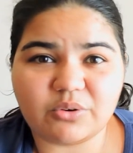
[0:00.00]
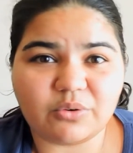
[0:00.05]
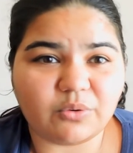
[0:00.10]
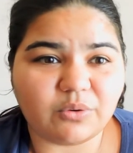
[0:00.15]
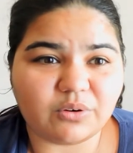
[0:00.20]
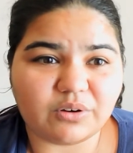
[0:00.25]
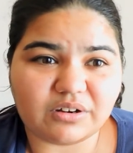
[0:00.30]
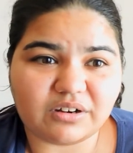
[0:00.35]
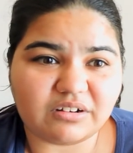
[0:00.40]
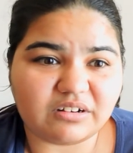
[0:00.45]

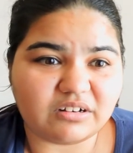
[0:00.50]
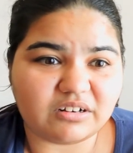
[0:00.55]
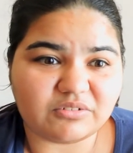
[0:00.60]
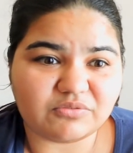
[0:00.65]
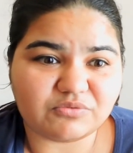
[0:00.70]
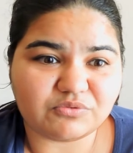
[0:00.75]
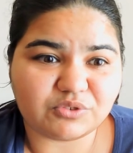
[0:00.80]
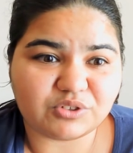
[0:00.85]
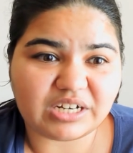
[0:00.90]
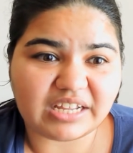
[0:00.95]
or
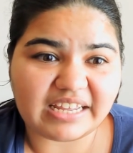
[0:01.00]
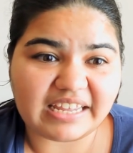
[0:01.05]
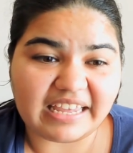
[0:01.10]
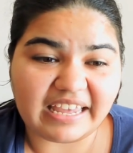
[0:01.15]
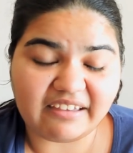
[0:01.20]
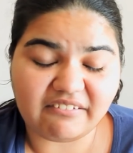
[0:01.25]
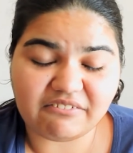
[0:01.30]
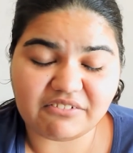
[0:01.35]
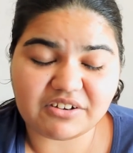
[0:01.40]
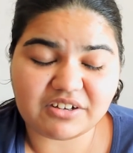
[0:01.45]
would I
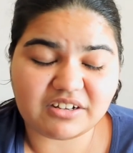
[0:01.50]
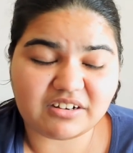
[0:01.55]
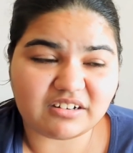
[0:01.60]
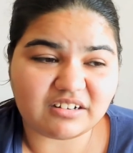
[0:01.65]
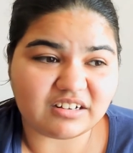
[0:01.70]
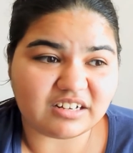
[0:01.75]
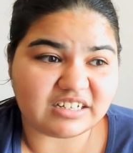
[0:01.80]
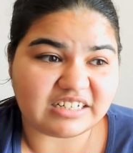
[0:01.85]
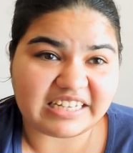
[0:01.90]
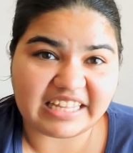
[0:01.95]

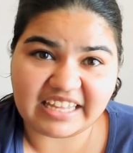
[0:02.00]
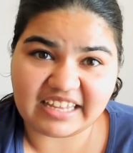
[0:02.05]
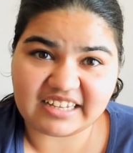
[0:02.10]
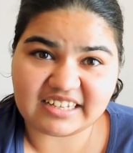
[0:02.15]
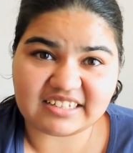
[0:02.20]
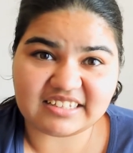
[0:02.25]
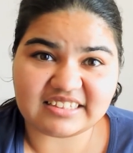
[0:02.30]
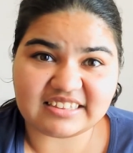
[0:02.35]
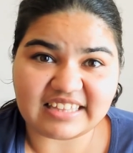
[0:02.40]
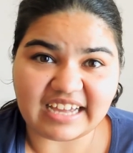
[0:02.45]
ever
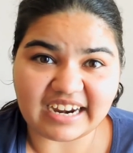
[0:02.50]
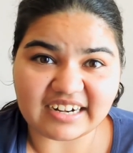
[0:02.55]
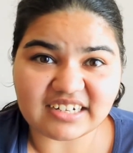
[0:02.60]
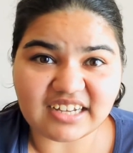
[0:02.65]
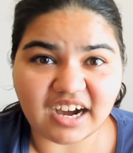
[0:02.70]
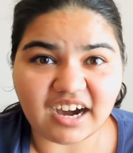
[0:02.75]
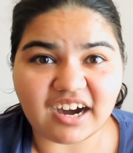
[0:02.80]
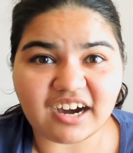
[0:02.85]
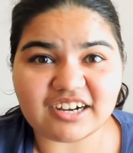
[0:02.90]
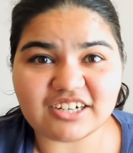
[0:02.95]
take that
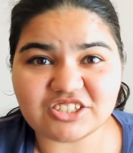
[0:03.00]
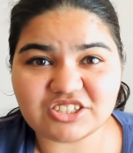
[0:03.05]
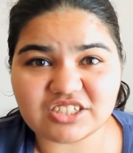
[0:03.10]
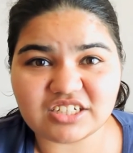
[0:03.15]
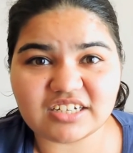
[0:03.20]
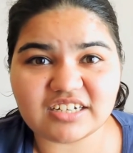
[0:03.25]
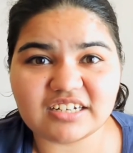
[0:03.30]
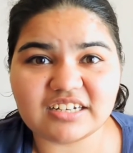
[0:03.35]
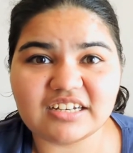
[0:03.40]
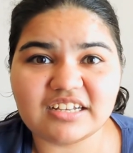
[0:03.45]
harsh
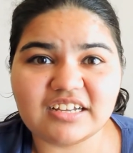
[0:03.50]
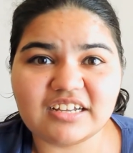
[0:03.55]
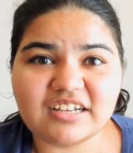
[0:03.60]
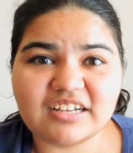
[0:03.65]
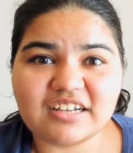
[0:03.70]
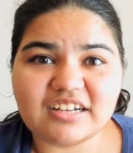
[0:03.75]
and